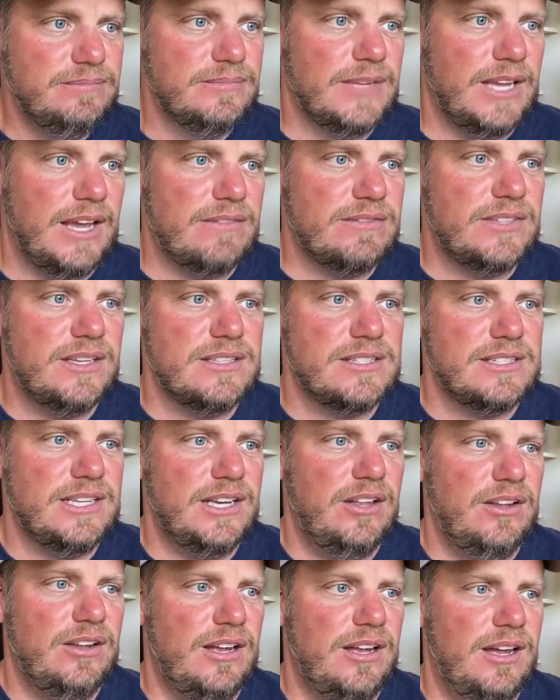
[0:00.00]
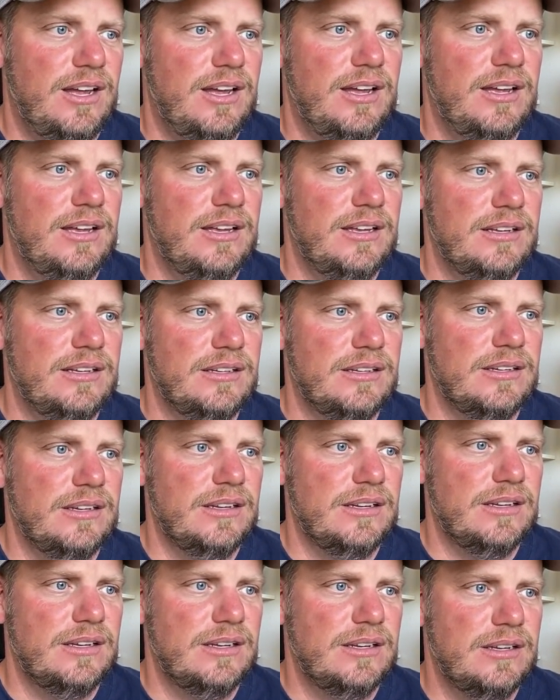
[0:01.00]
Half ton sale on
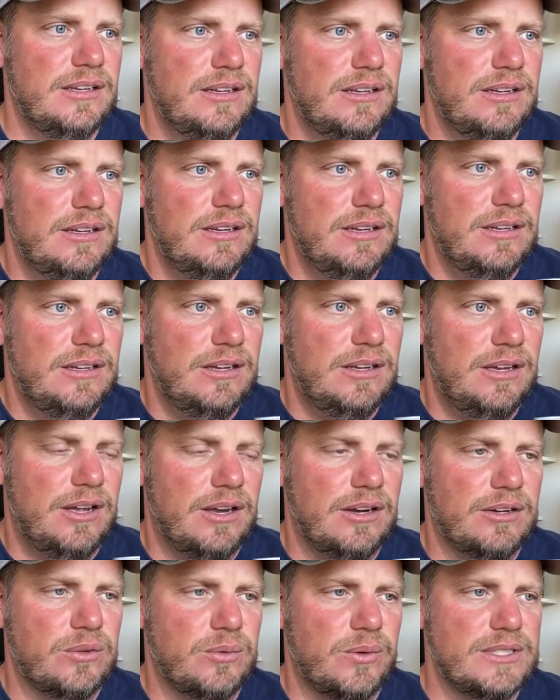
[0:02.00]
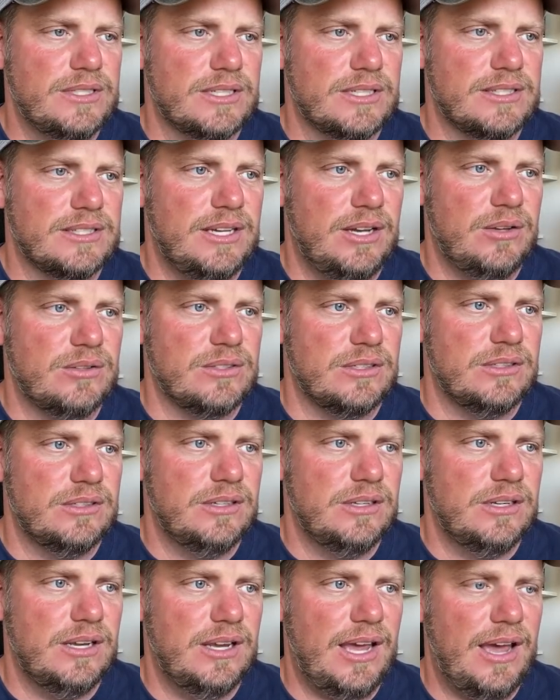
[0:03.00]
under twenty-six thousand.
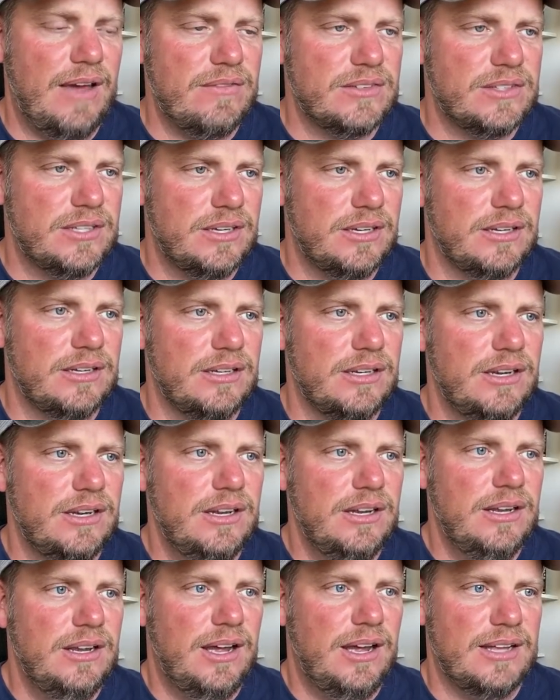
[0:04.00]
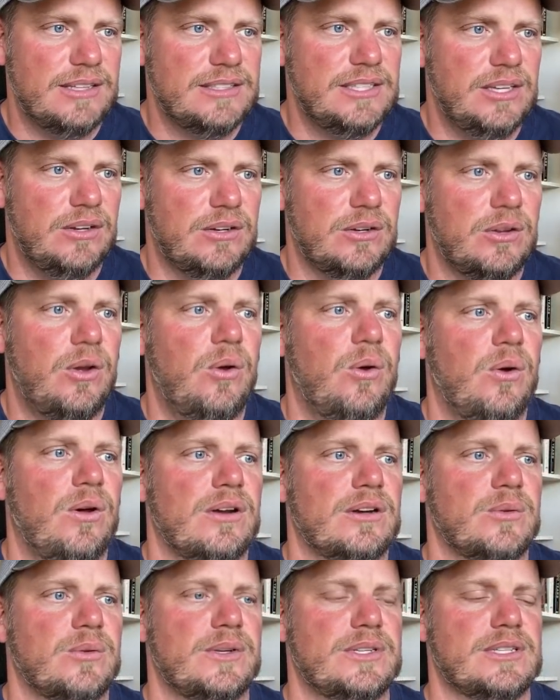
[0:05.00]
Half ton. On sale, oh,
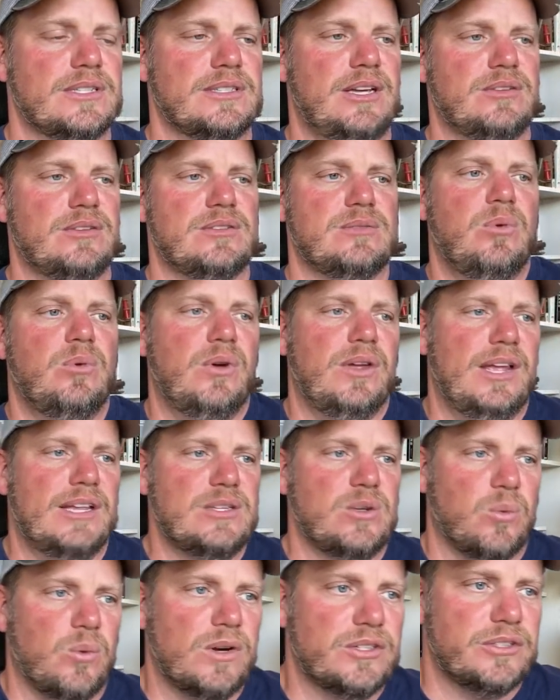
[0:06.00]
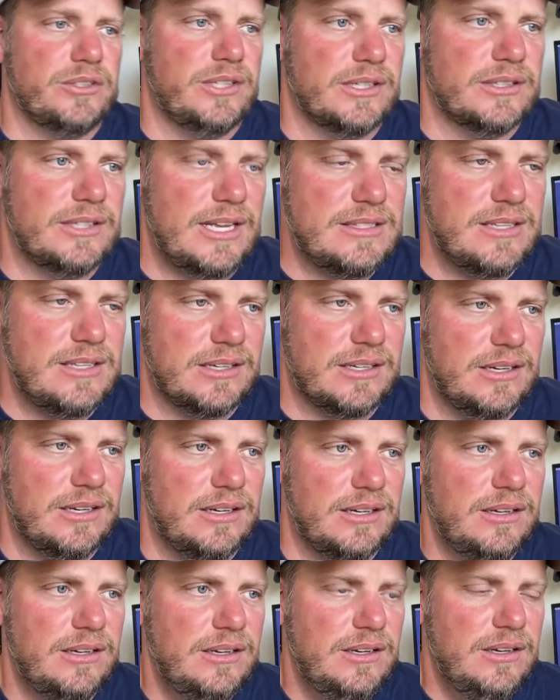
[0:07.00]
under twenty-six thousand dollars. Boy, that's a work truck. That's like
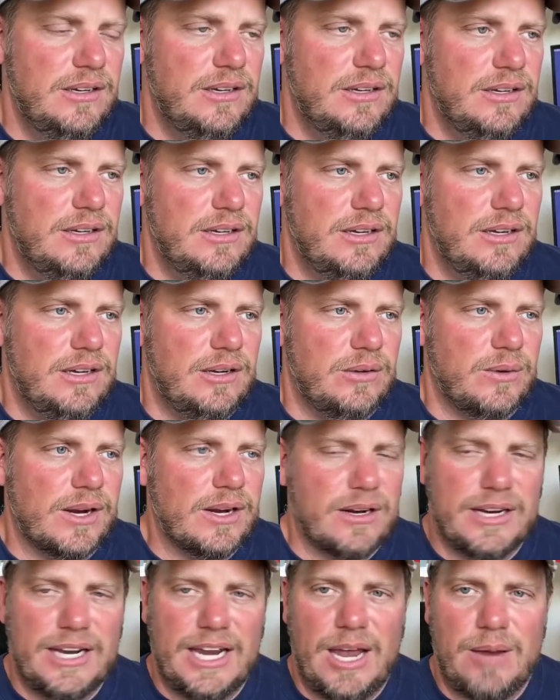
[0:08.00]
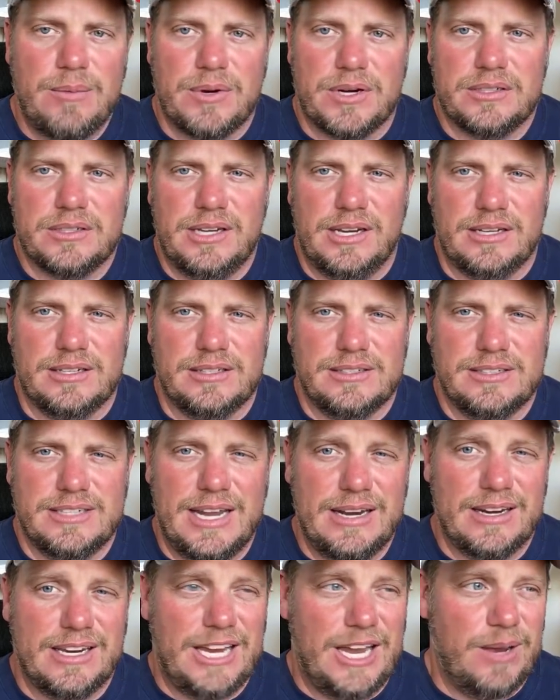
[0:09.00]
a, a regular cab or
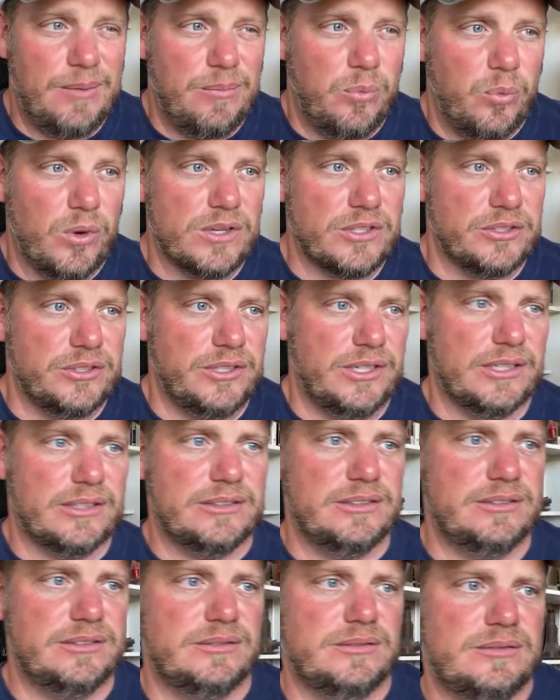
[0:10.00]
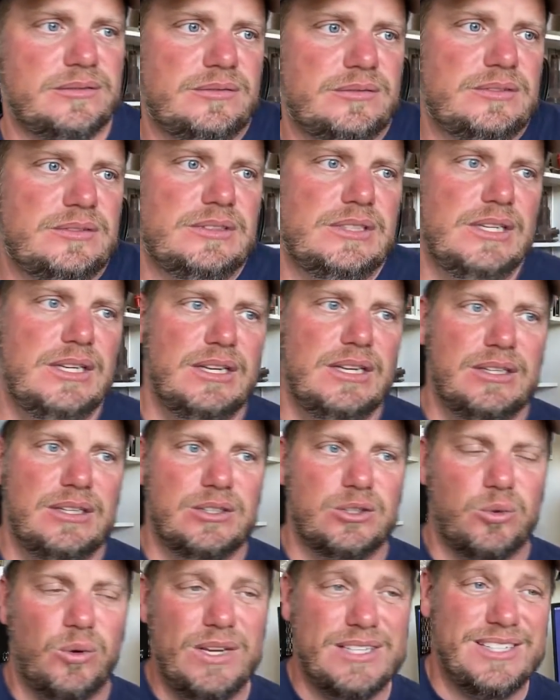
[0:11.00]
extended cab work truck.
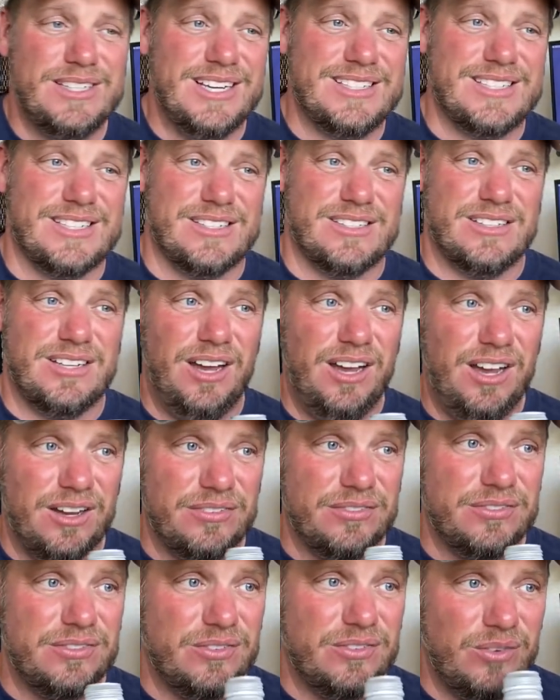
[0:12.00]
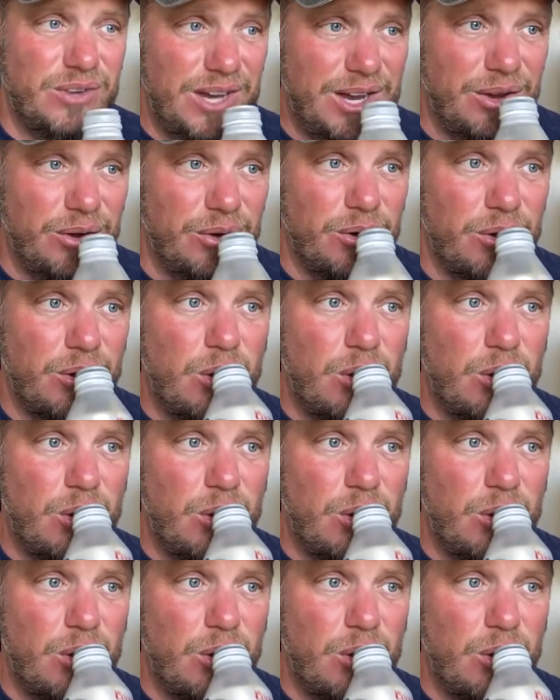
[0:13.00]
twenty-six is tough. Wow.